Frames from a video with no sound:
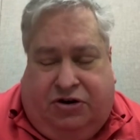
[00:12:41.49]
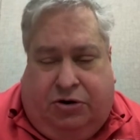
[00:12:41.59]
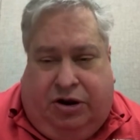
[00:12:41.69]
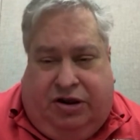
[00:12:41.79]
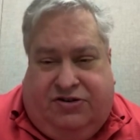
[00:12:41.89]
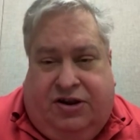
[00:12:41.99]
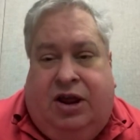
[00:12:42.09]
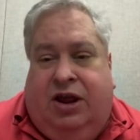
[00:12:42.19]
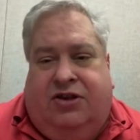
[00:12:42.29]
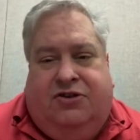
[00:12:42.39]
duties.
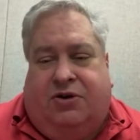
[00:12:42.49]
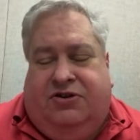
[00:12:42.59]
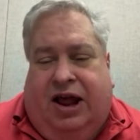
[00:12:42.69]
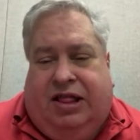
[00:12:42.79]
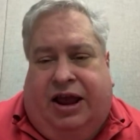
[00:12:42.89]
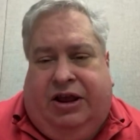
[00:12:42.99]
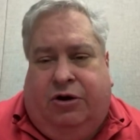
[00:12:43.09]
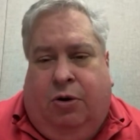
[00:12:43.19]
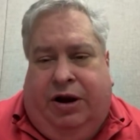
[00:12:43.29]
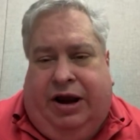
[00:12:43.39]
So it's not like you're
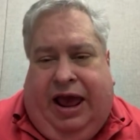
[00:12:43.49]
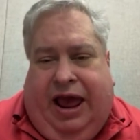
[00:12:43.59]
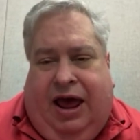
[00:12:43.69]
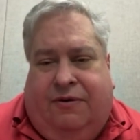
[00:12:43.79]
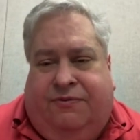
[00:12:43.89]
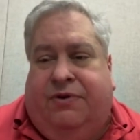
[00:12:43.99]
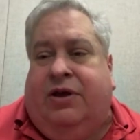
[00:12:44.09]
going to have,